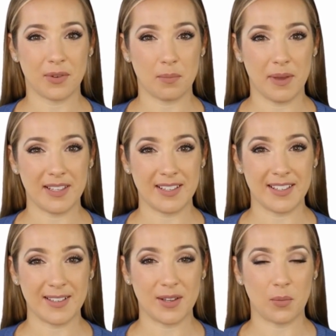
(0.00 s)
For
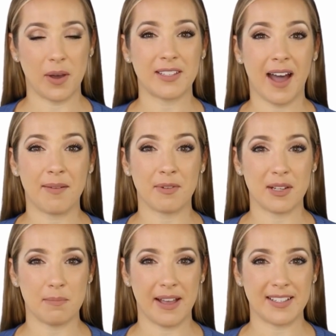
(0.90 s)
businesses that want to
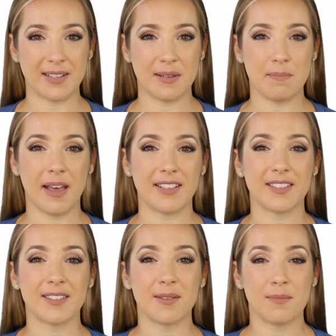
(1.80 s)
offer the best of the
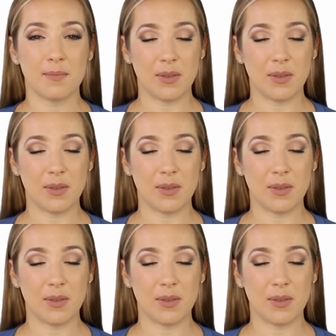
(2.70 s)
best,